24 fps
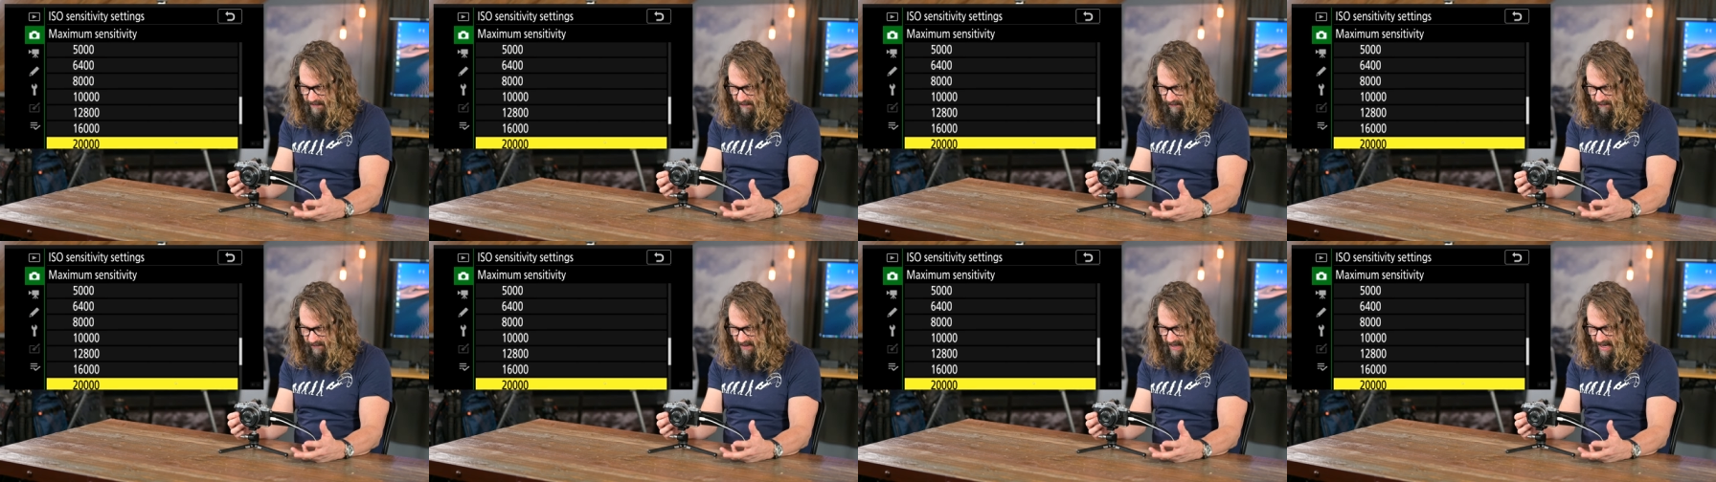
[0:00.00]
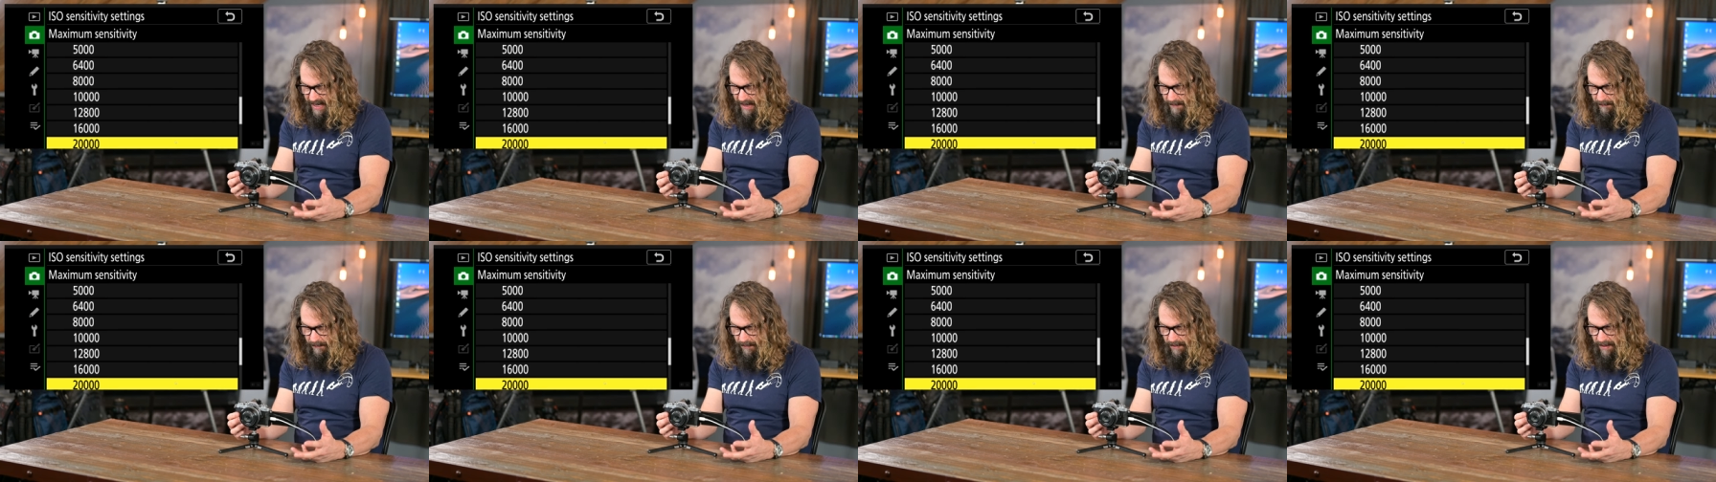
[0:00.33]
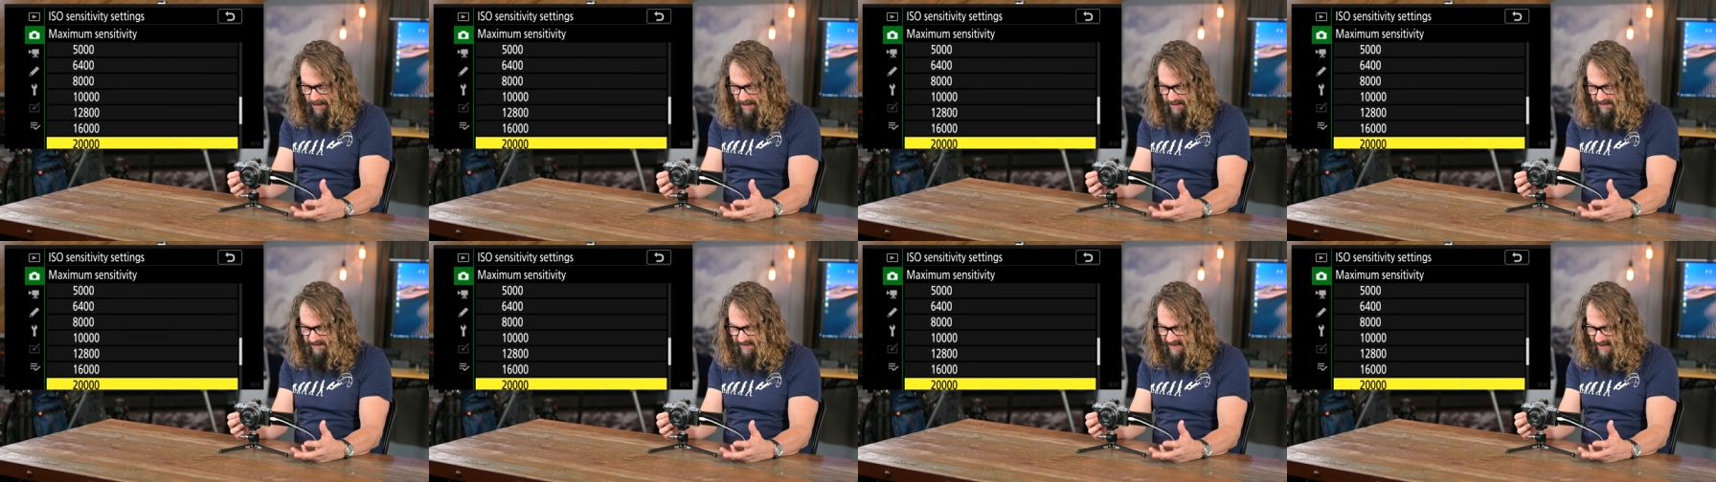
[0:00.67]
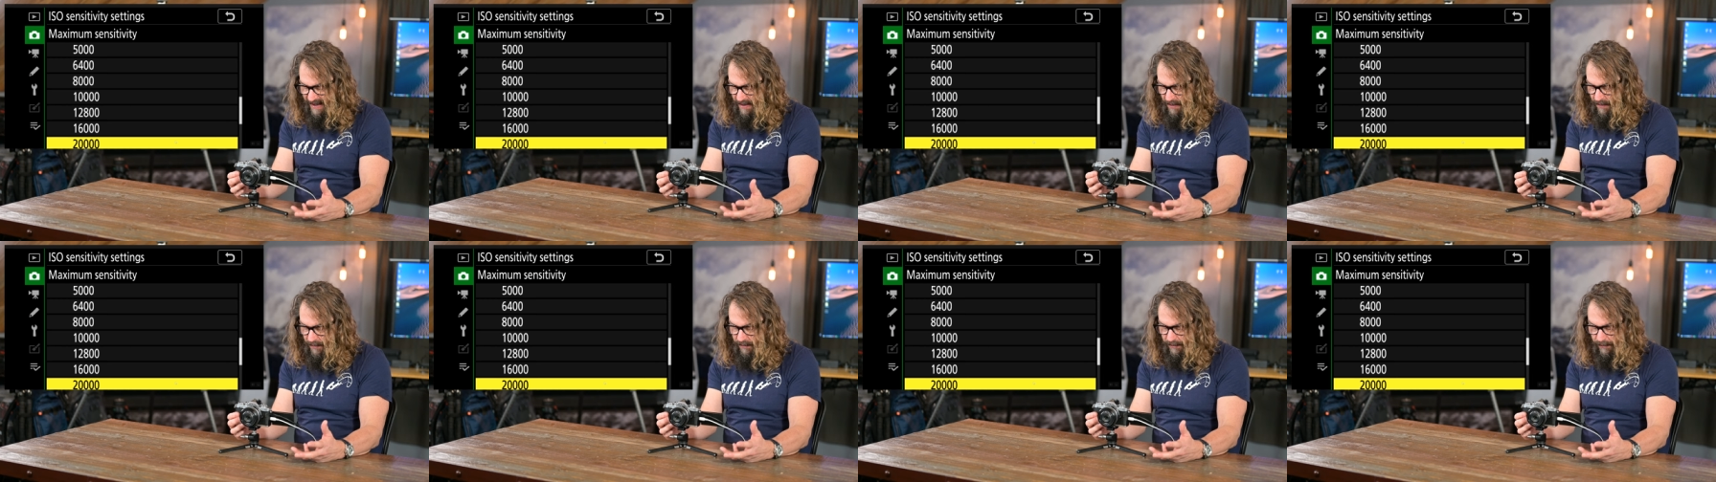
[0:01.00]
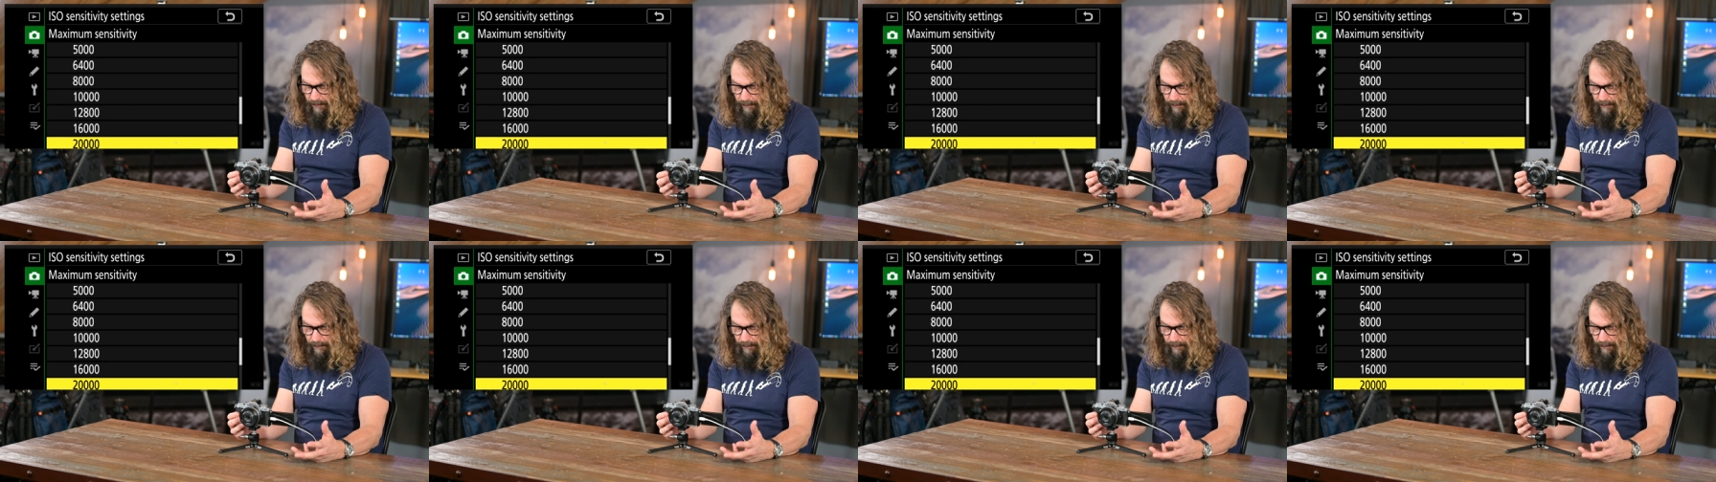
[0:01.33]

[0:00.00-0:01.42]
this camera down